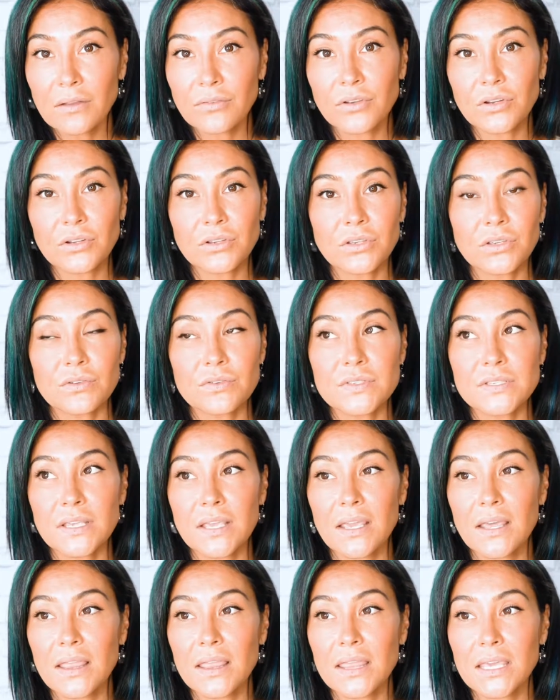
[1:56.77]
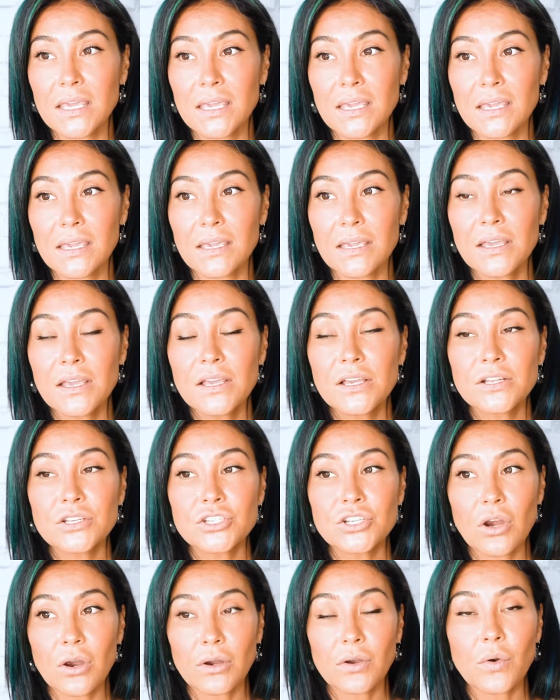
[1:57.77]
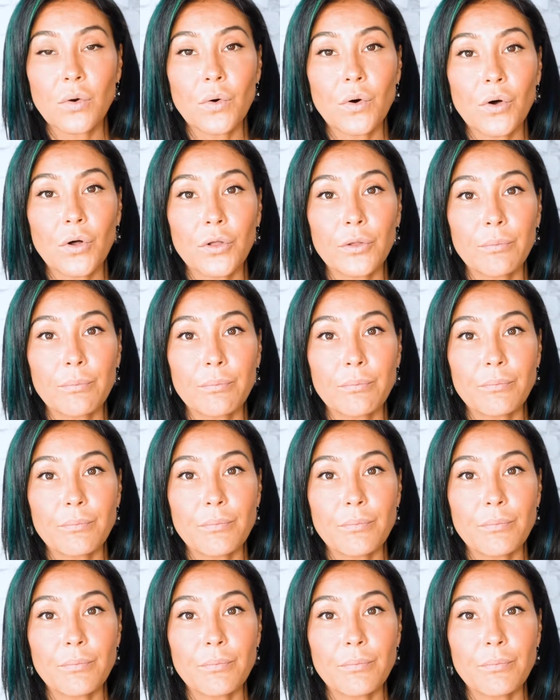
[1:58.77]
if you're using the charcoal